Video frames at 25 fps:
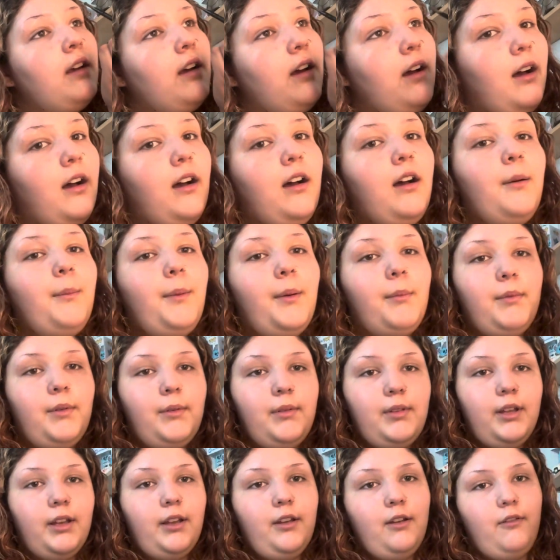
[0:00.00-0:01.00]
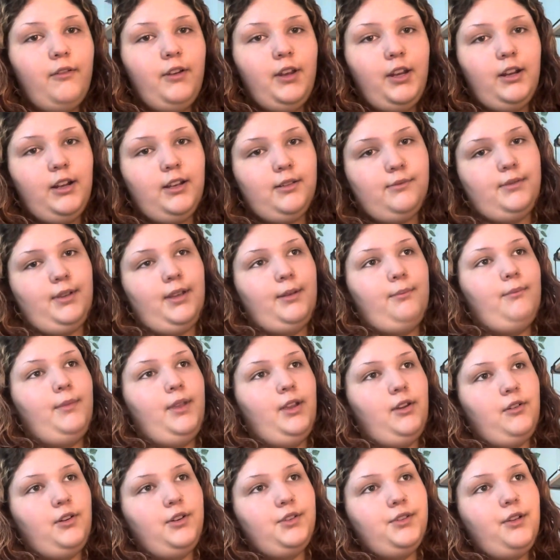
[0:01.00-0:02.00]
I'm gonna be looking over here because my
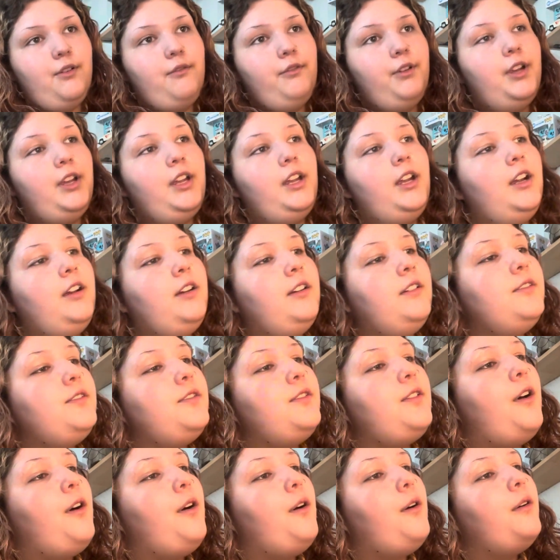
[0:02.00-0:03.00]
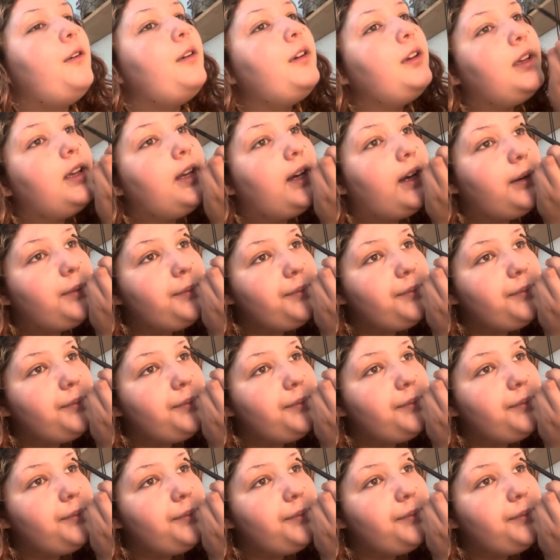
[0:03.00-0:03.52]
mirror is over here, so yeah.